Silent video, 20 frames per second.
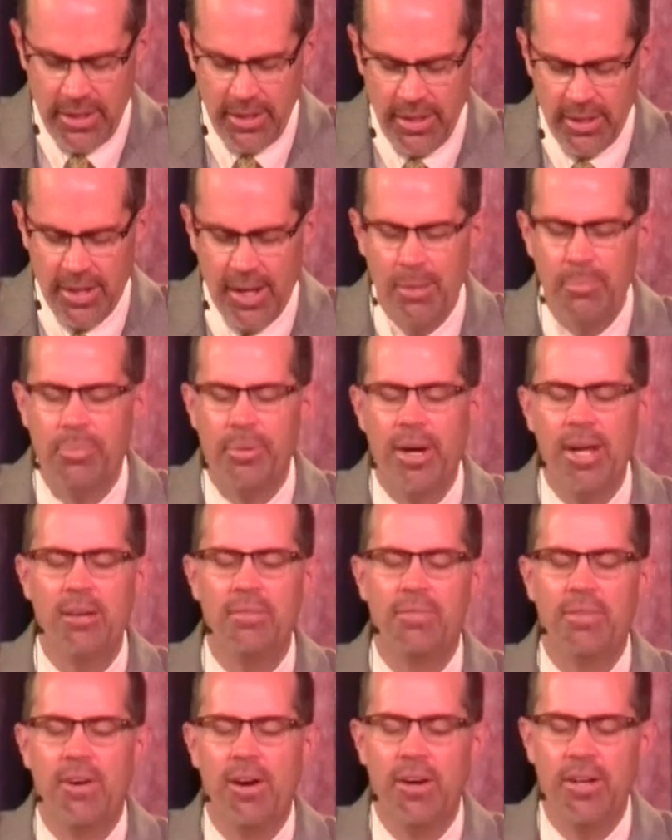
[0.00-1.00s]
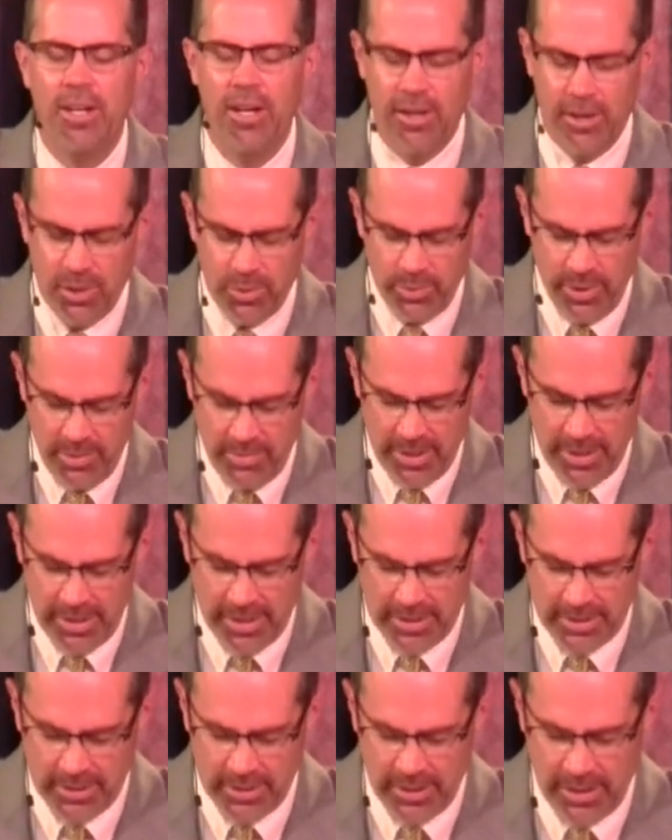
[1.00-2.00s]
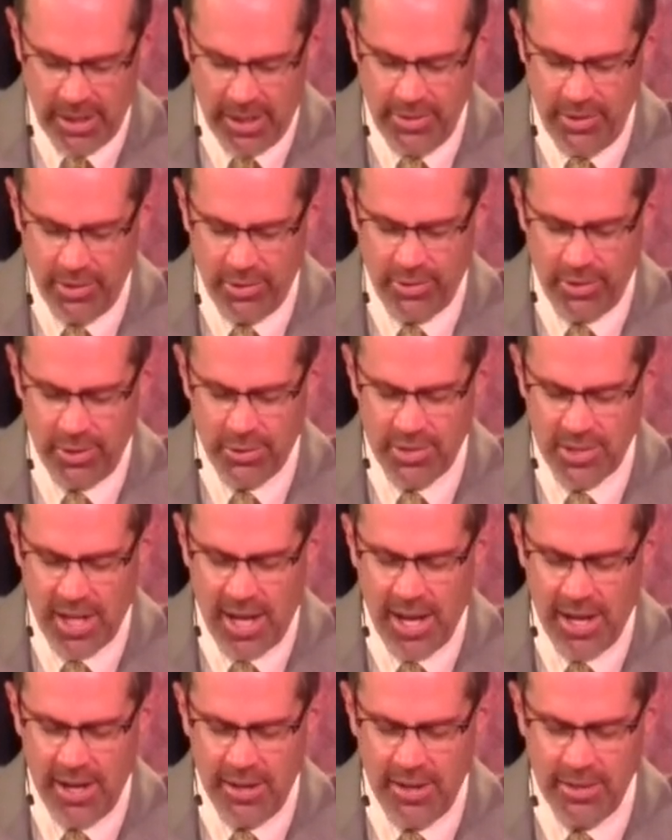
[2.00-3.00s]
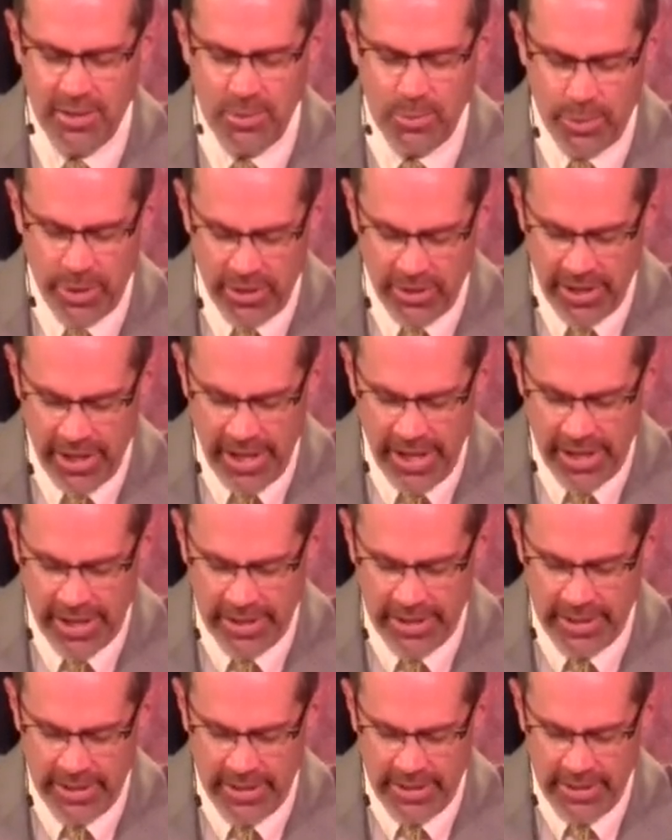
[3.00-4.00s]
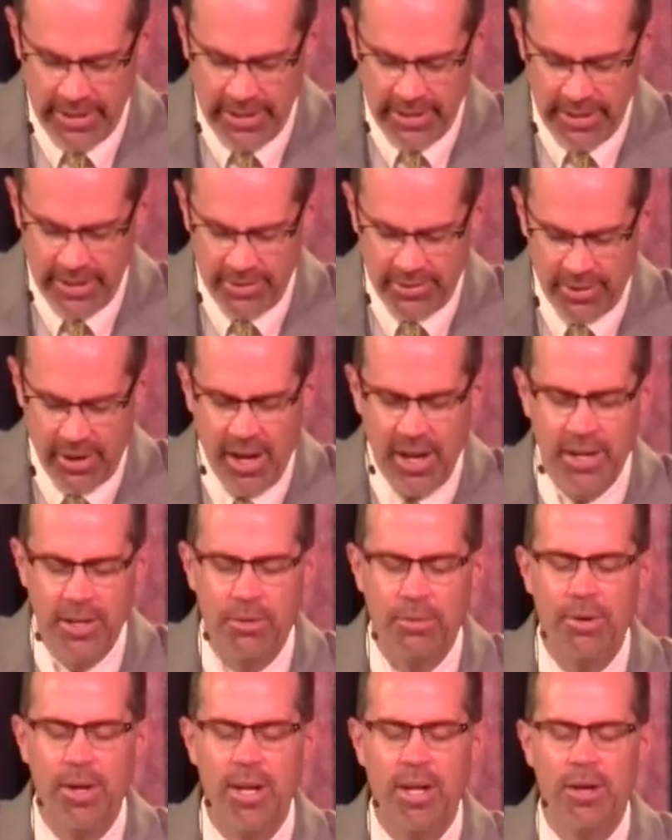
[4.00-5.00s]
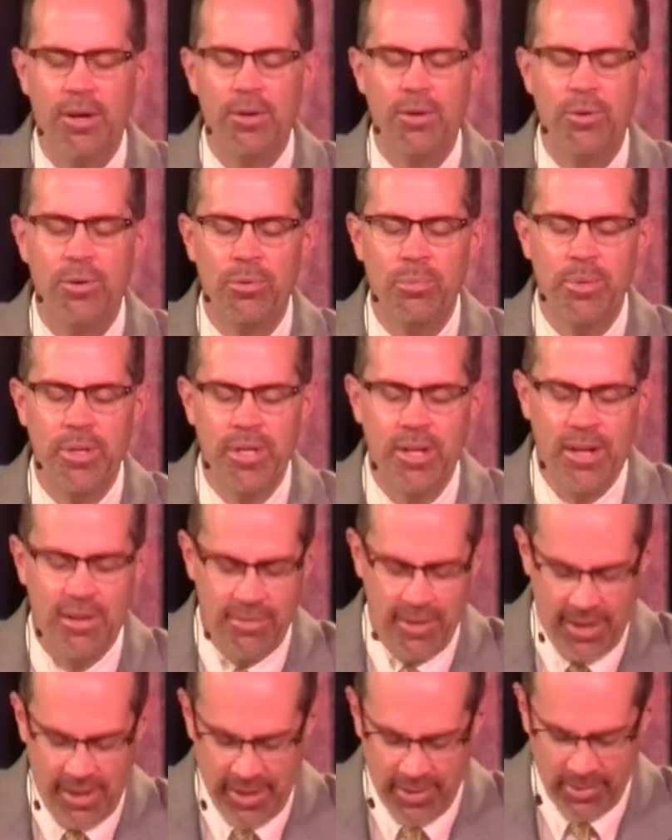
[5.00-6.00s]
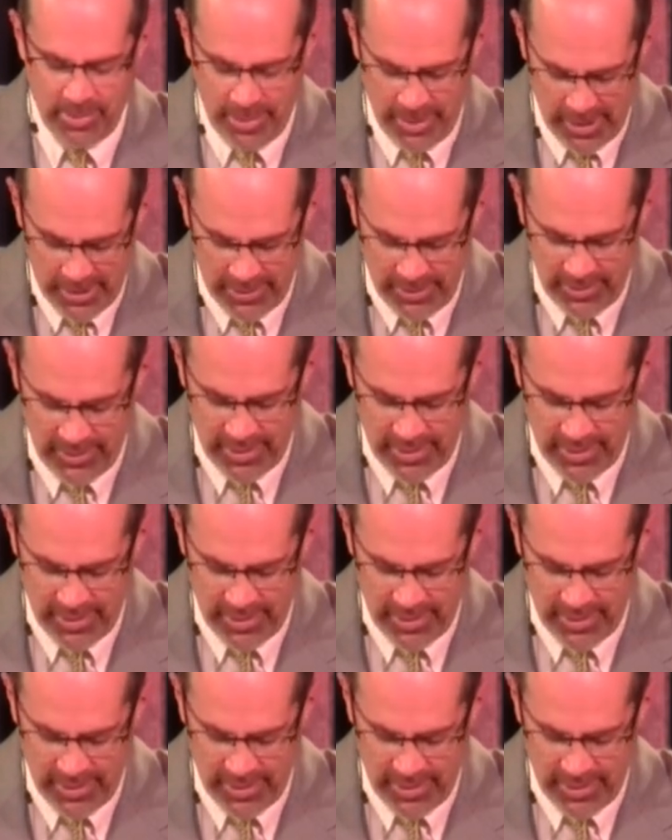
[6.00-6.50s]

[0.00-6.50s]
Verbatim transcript: And I pray for our younger women. God, they're so tired and weary and trying to run a home and love a husband who's